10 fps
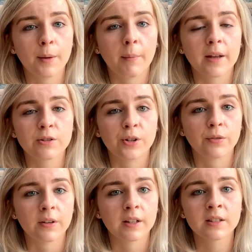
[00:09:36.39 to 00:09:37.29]
mat
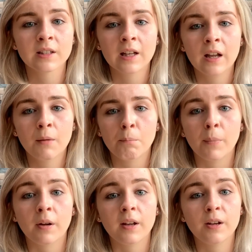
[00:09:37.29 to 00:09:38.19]
surface.
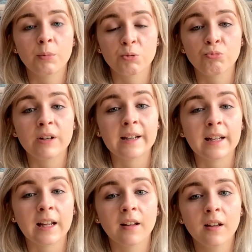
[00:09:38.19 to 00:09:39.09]
But it was really